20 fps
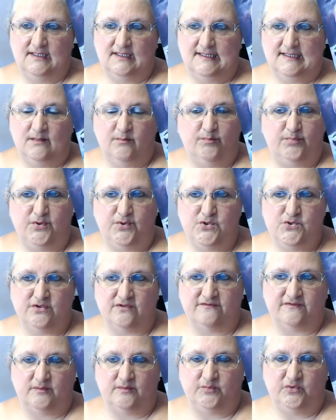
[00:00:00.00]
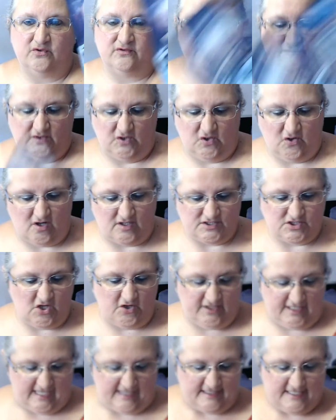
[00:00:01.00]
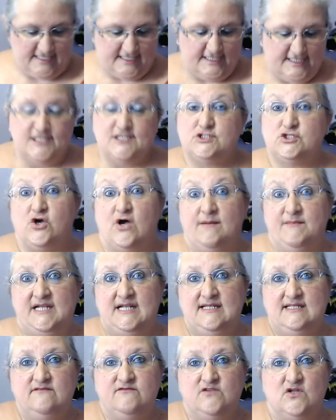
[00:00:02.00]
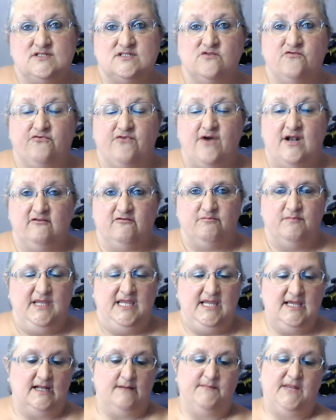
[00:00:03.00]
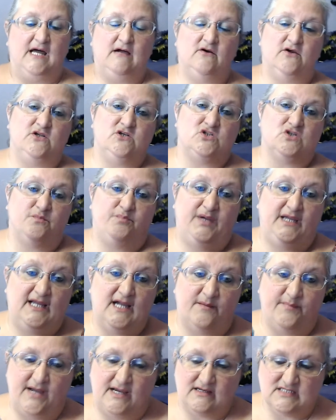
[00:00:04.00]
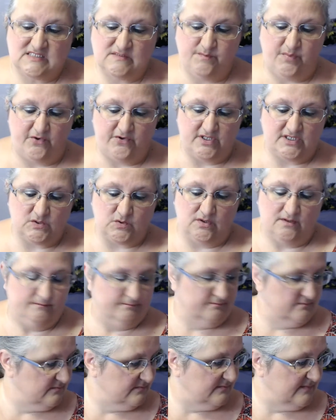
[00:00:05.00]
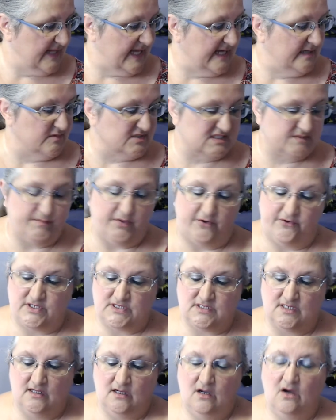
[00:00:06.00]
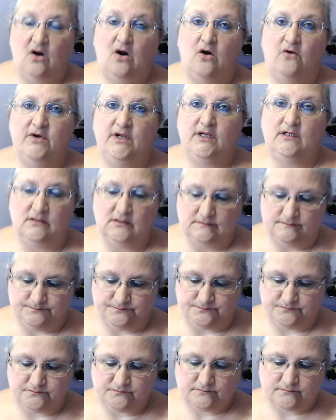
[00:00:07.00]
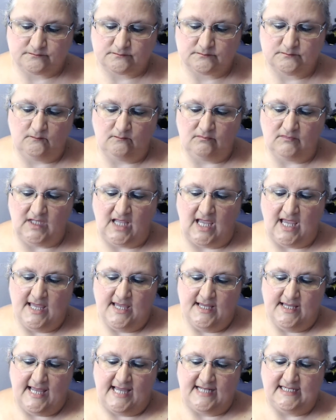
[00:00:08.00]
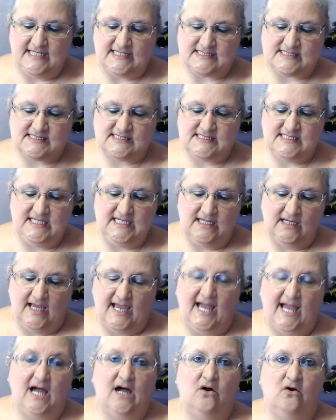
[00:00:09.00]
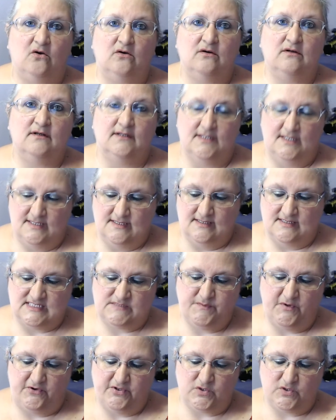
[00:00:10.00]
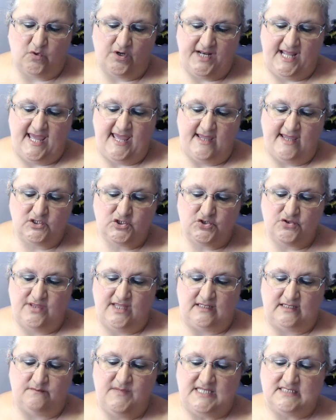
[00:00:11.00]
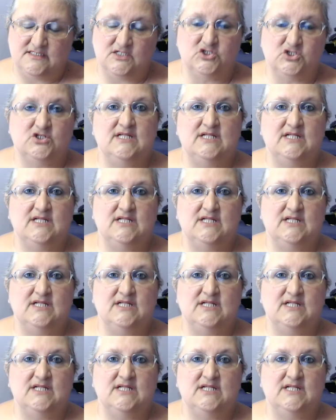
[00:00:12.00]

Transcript: Beautiful, beautiful cards. Okay, so I'm going to leave those in front of me, and I'm now going to pick up our animal spirit oracle, and let's see how spirit want to add to that message.